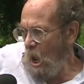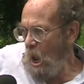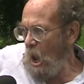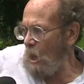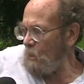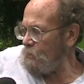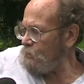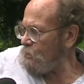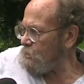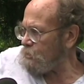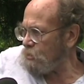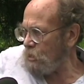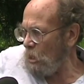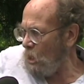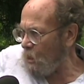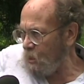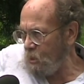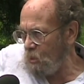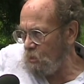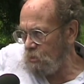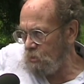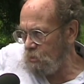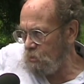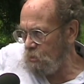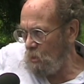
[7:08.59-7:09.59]
and
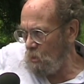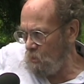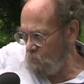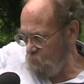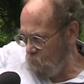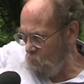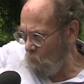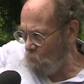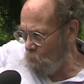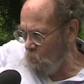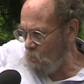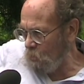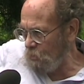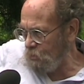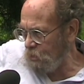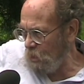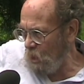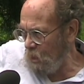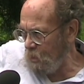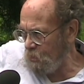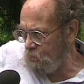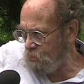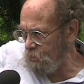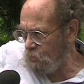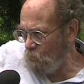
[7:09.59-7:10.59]
the World
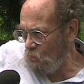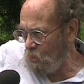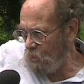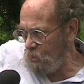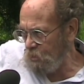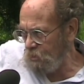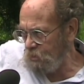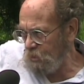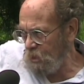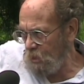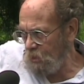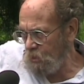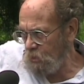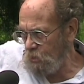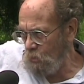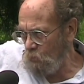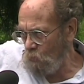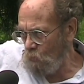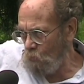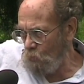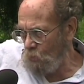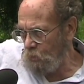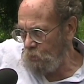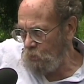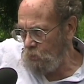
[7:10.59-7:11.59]
Zionist
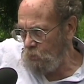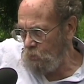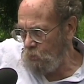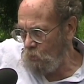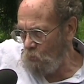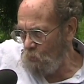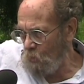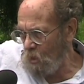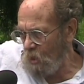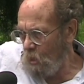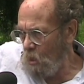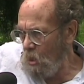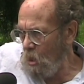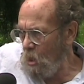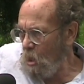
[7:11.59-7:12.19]
Organization wouldn't do it.